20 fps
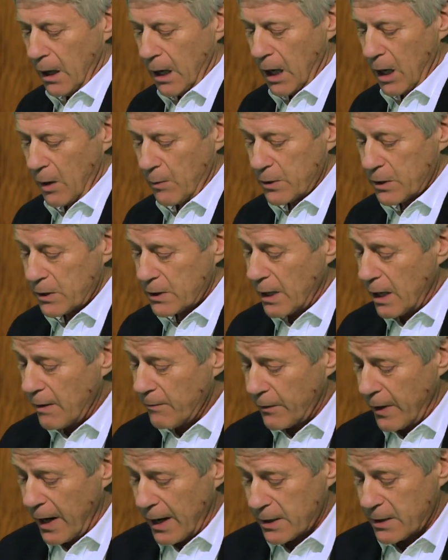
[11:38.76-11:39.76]
It was the same
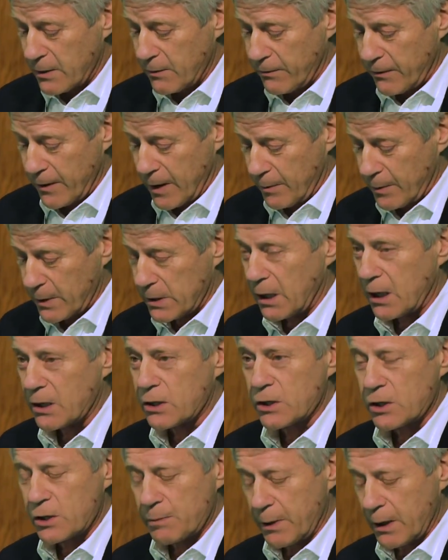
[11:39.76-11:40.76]
for active fire
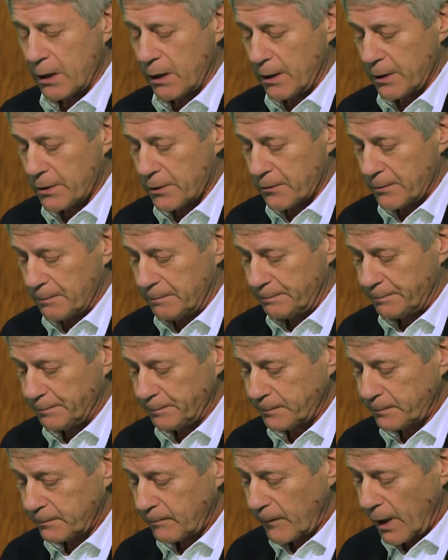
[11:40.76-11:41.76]
protection, sprinklers.
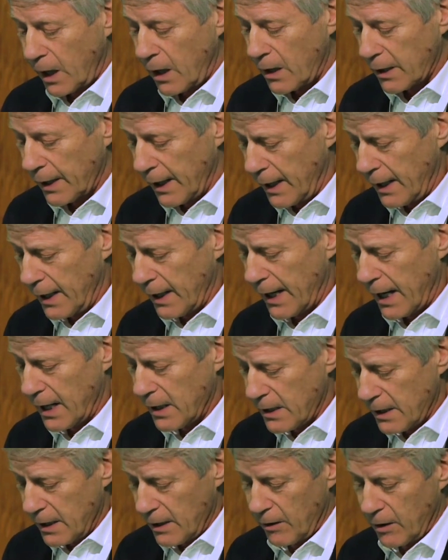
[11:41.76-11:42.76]
Again and
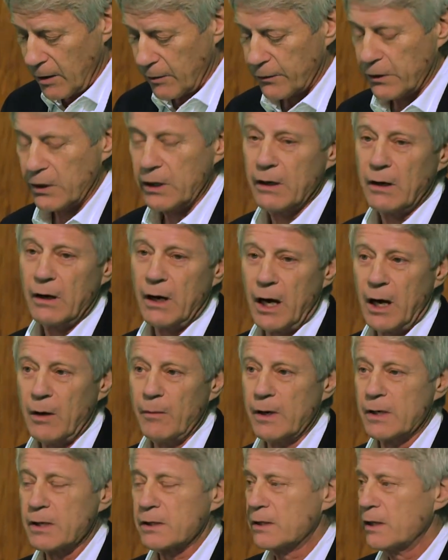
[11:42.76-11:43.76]
again, year after year, I
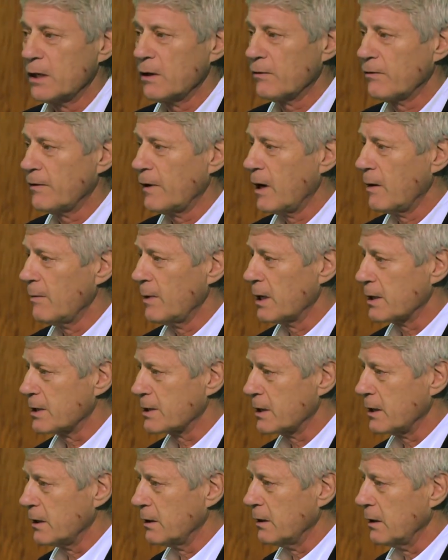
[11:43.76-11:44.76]
went to see the fire
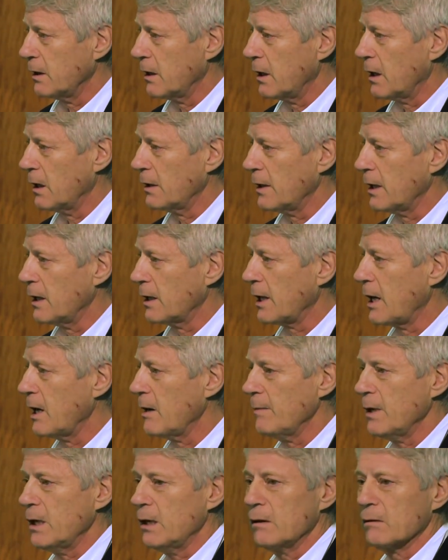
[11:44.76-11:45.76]
minister, and they
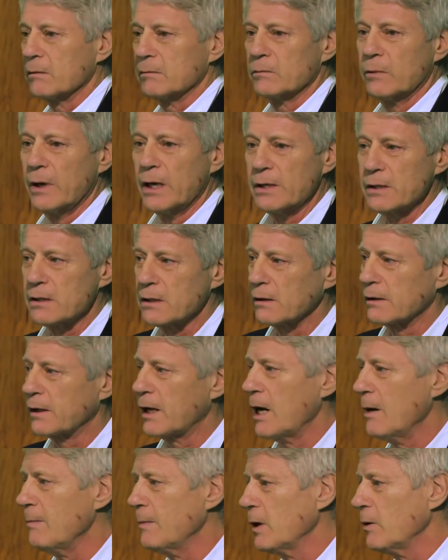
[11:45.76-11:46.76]
came in and went and
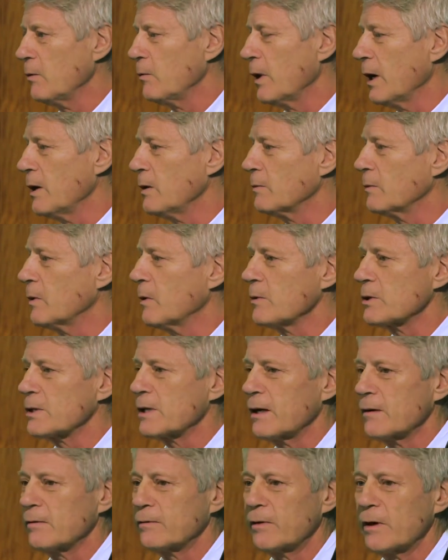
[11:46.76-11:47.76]
came in and went. What was
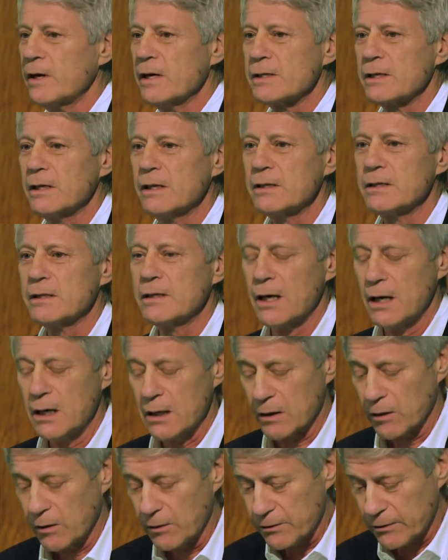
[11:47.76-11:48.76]
that phrase? Here today,
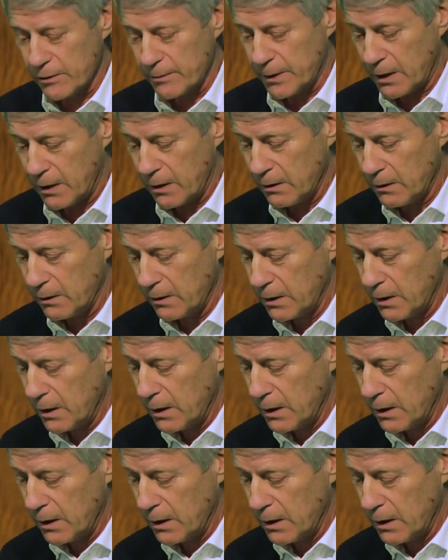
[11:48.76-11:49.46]
gone tomorrow